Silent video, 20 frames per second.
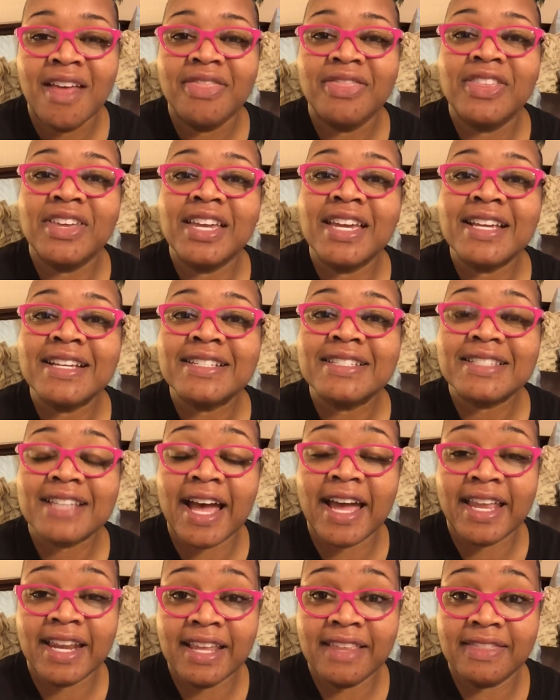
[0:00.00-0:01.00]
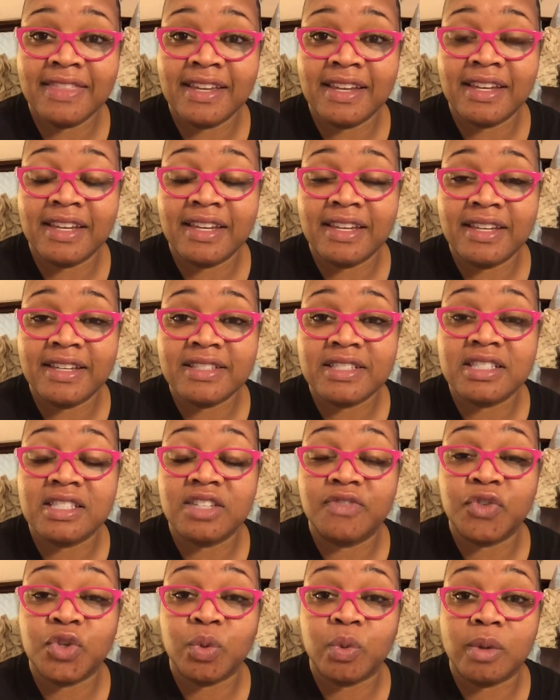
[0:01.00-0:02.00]
The exciting thing is
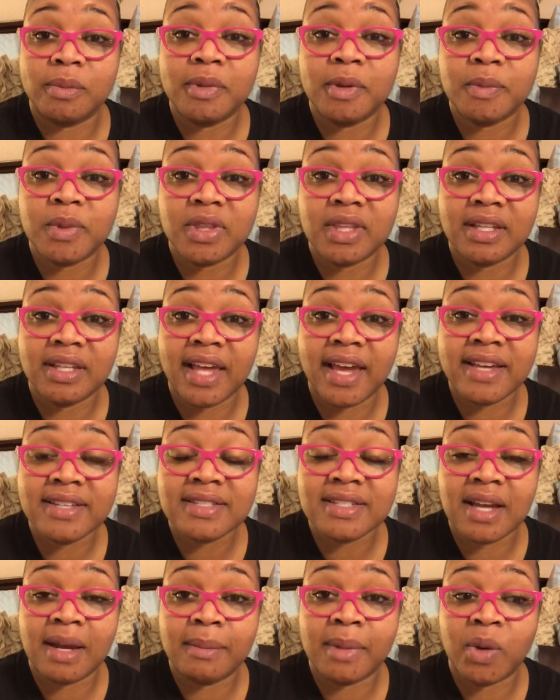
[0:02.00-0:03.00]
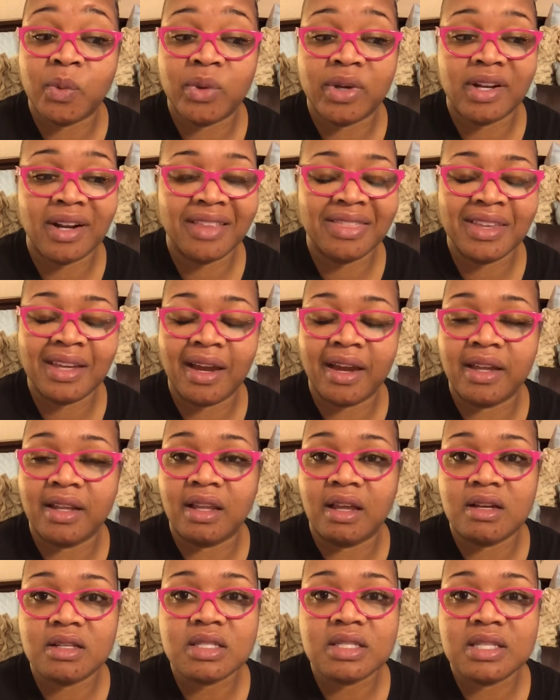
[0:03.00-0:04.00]
if you remember the last time I went, I think I had
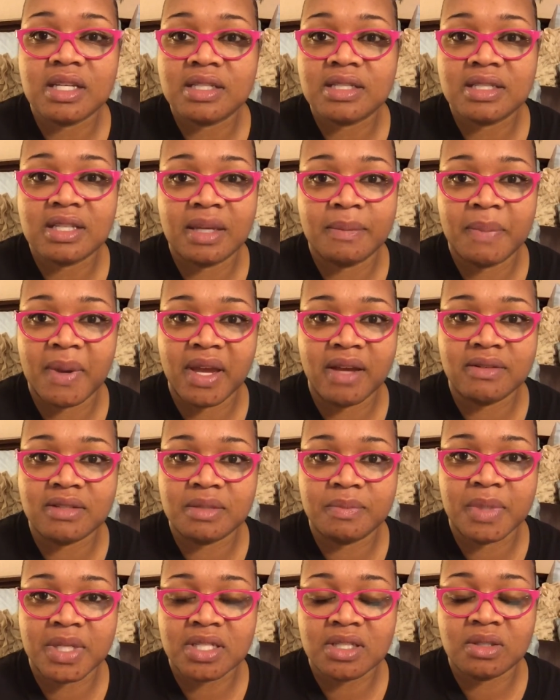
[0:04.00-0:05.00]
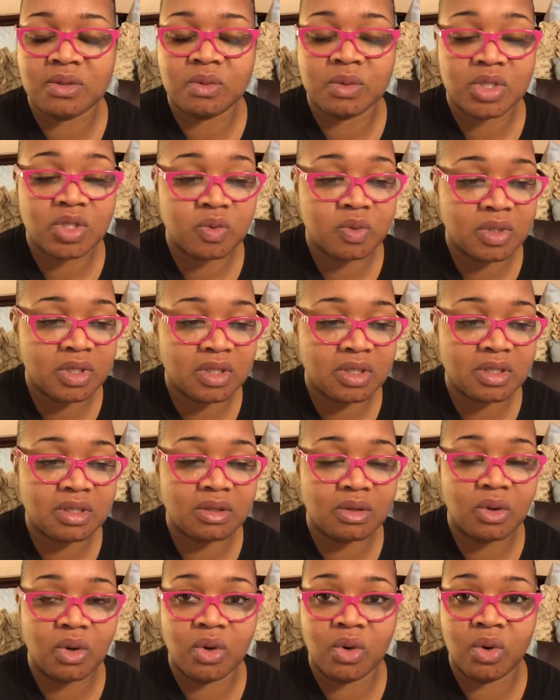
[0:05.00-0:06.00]
lost 16 pounds of muscle, which was
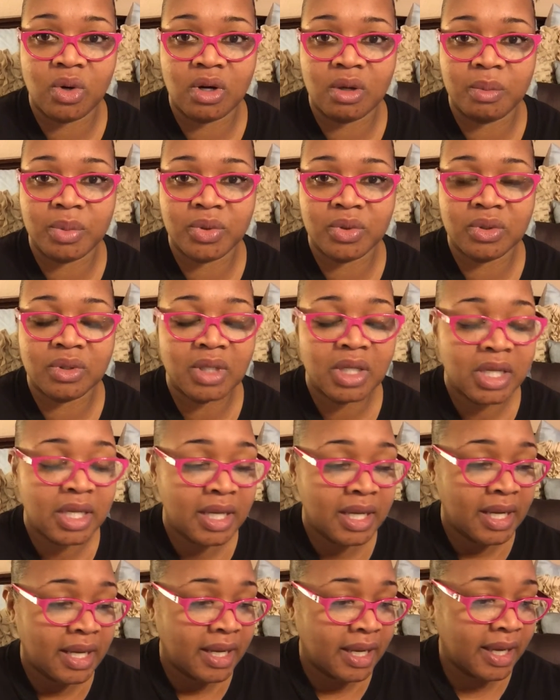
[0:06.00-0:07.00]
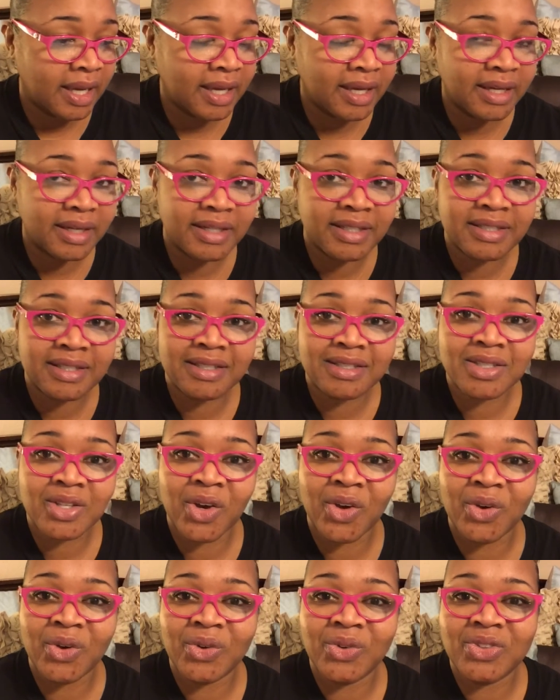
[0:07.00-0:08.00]
horrible. And
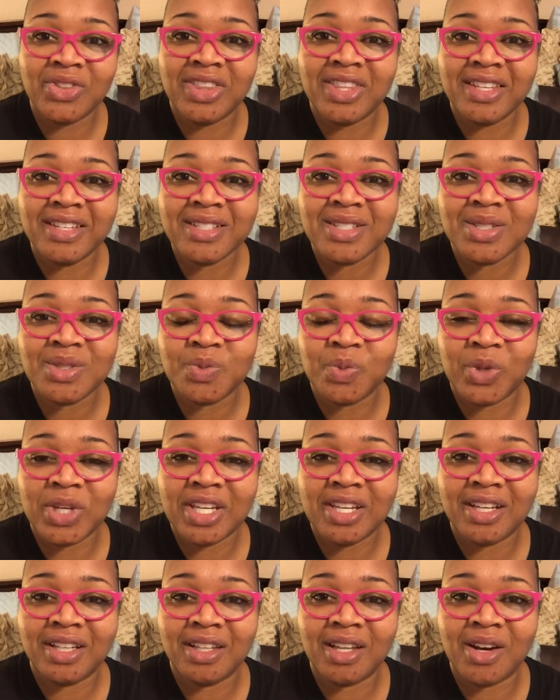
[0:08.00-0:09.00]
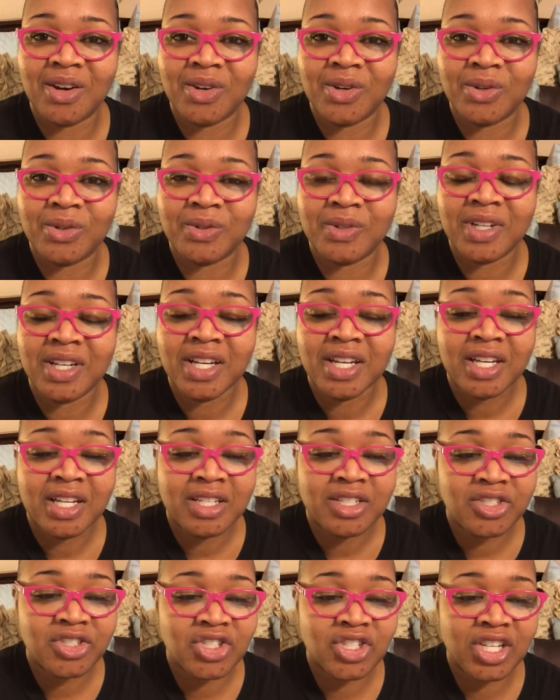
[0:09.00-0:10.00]
so this week alone,
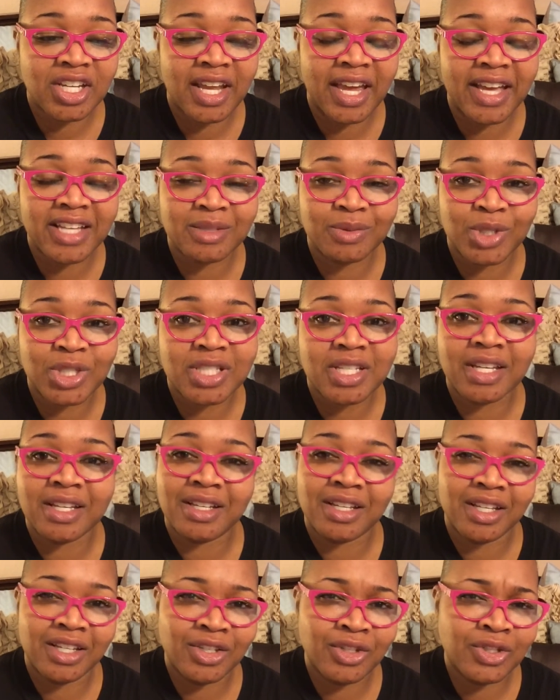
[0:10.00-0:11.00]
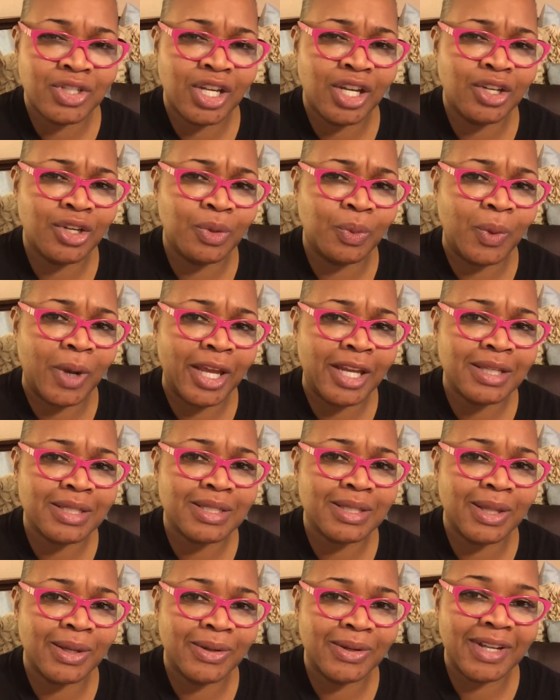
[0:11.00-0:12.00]
she asked, she said, "Can you tell your weight has
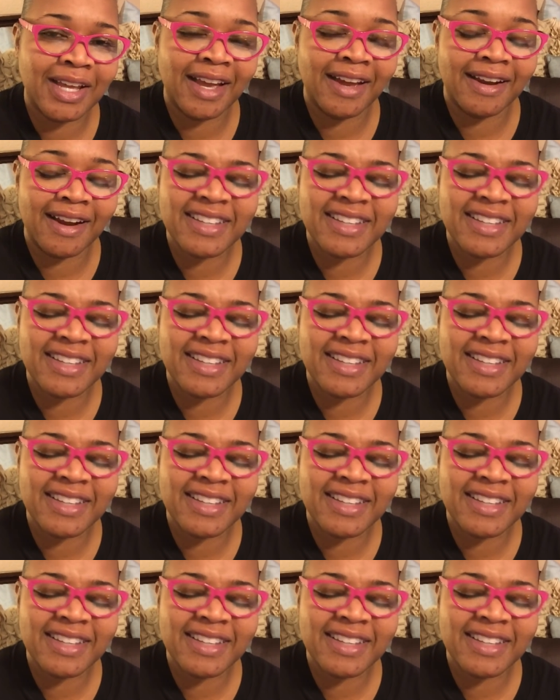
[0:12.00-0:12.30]
slowed down?"